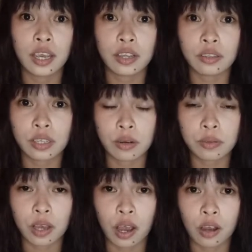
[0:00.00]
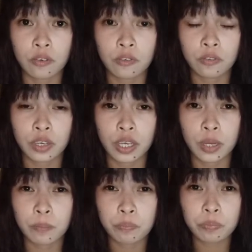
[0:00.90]
in terms of
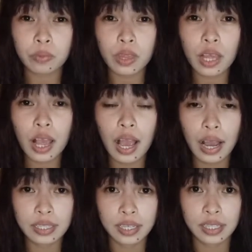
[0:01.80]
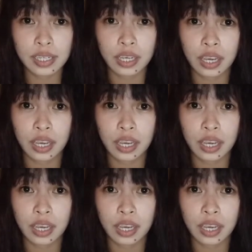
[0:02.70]
the assessing